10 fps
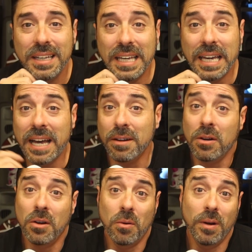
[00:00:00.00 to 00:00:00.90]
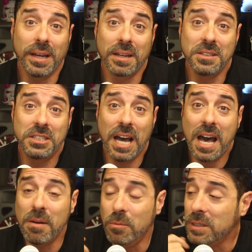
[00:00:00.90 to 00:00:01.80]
He had a regular job.